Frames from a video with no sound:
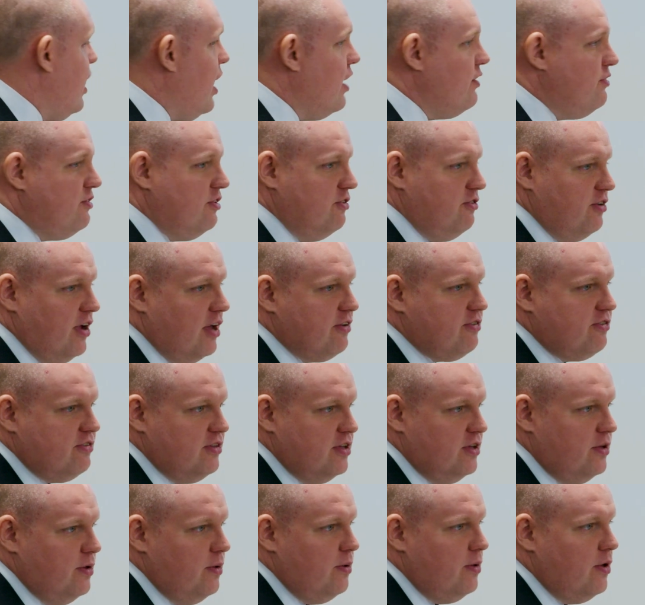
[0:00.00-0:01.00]
I suggest
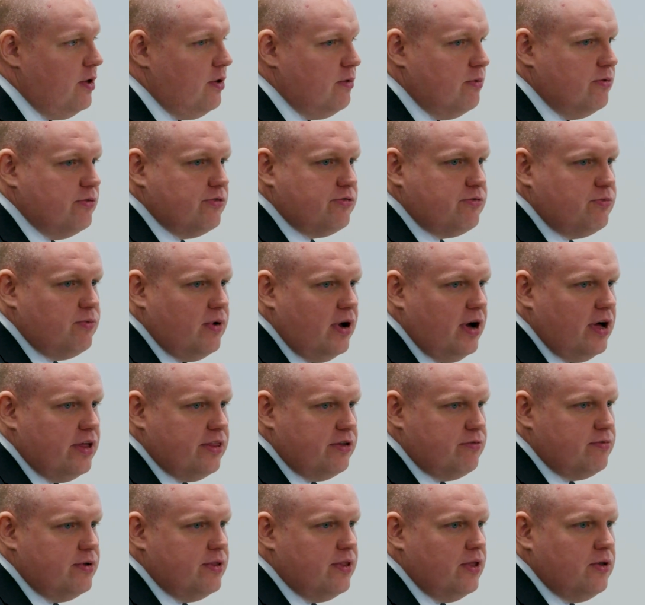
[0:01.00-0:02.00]
that you use
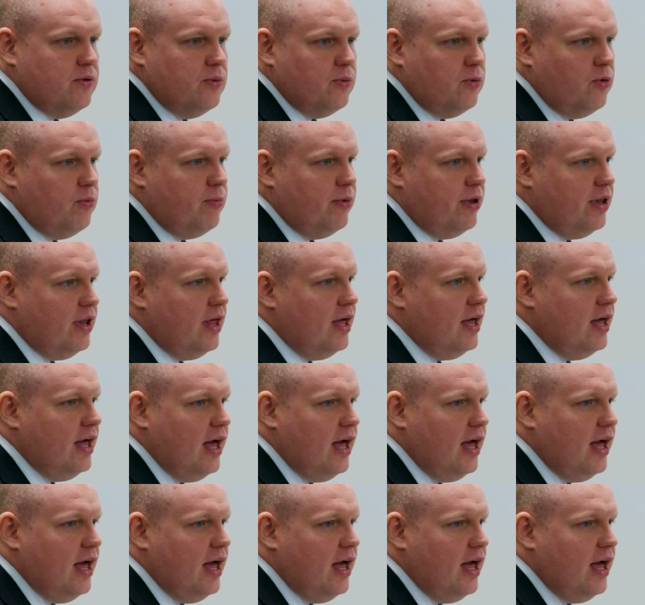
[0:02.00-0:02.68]
rather than the normal